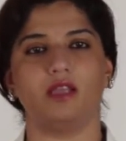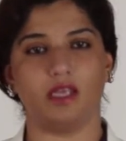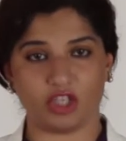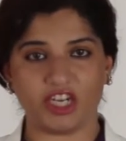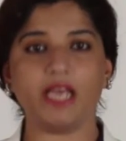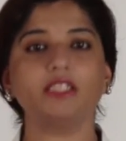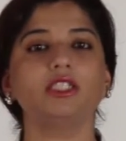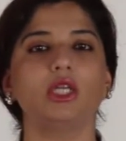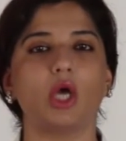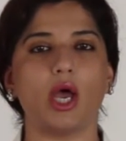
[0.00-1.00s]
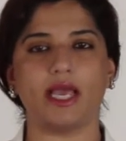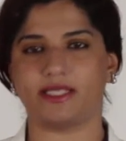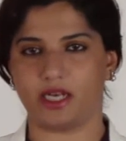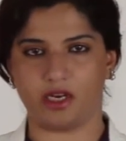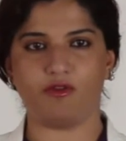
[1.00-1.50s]
The international law
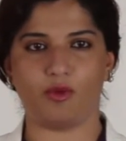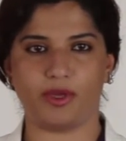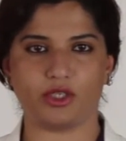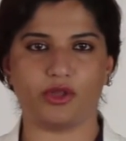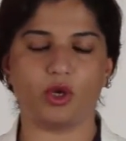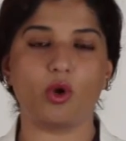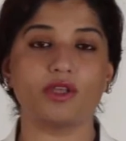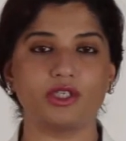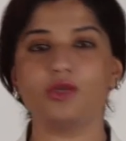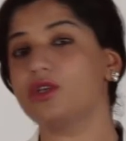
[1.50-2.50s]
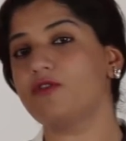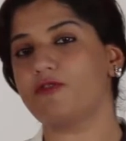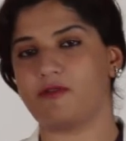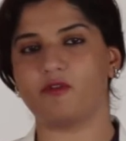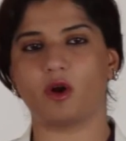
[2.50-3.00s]
has an influence on the constitutional
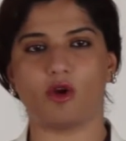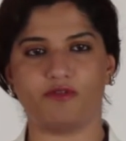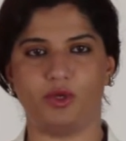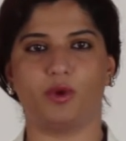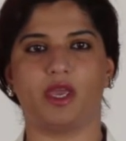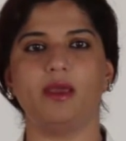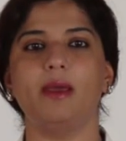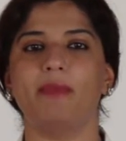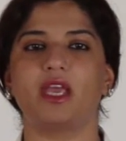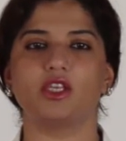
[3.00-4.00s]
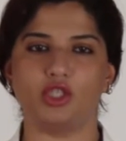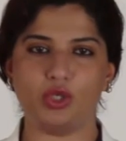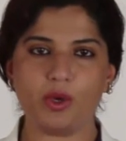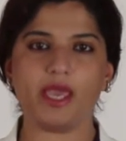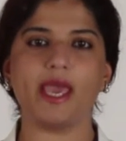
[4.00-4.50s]
framework of UK because
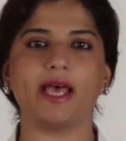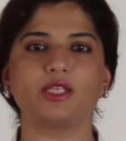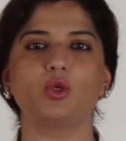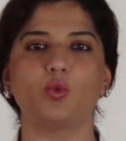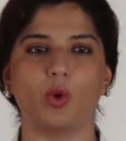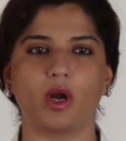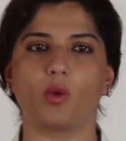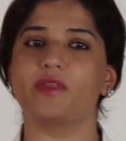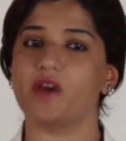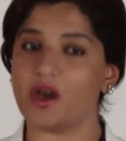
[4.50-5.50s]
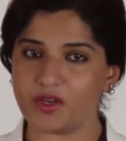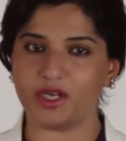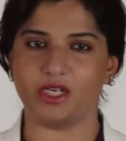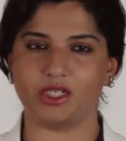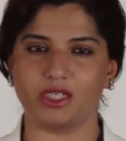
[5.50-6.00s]
UK has to work with other
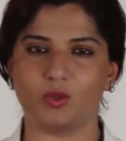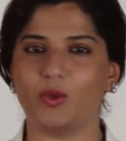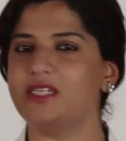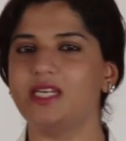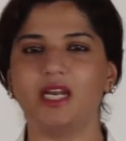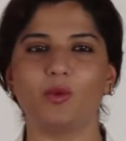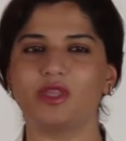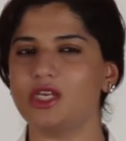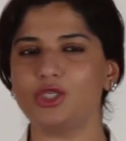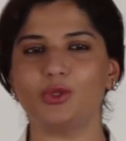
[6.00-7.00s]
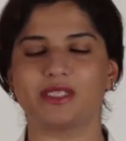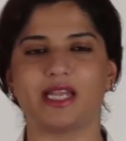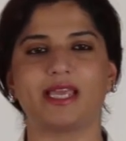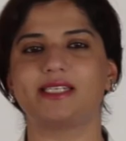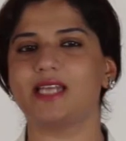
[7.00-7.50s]
nations when dealing with issues
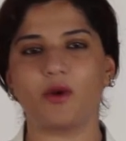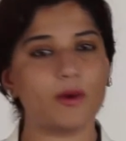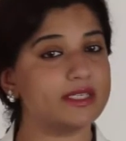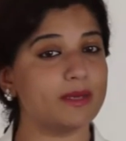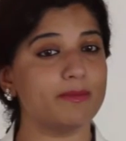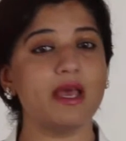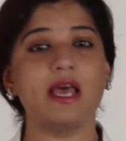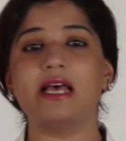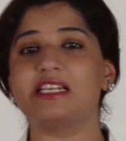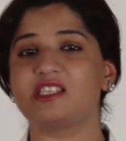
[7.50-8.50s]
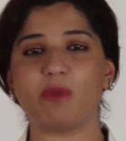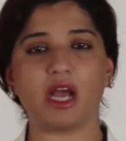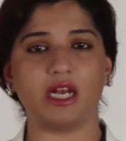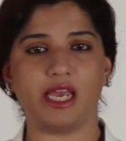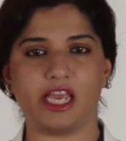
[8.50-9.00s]
like terrorism,
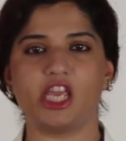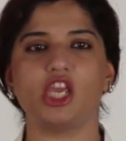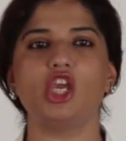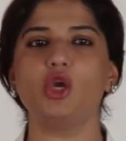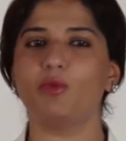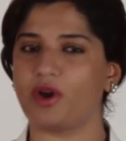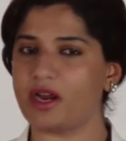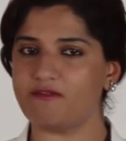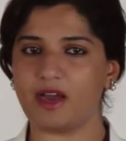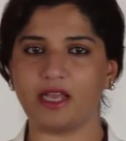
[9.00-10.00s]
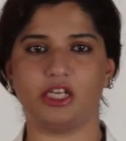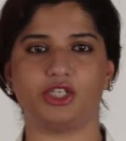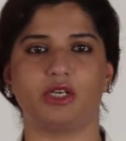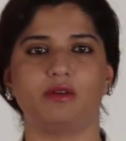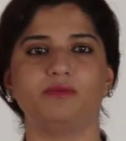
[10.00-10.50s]
smuggling, human rights
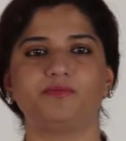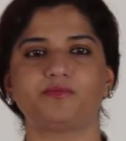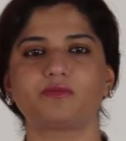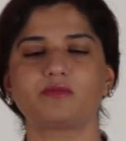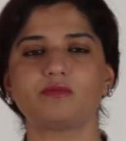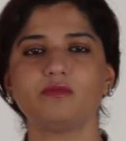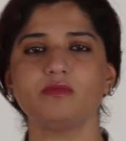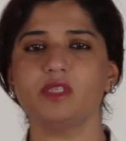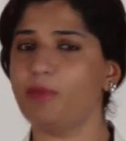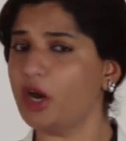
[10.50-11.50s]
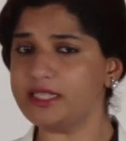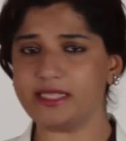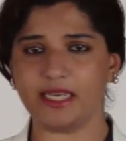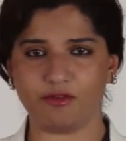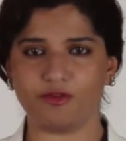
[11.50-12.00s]
violation,
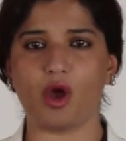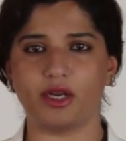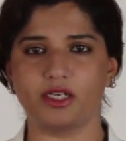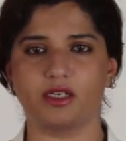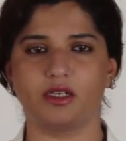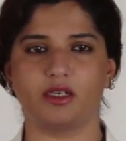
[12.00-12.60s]
policy and fraud.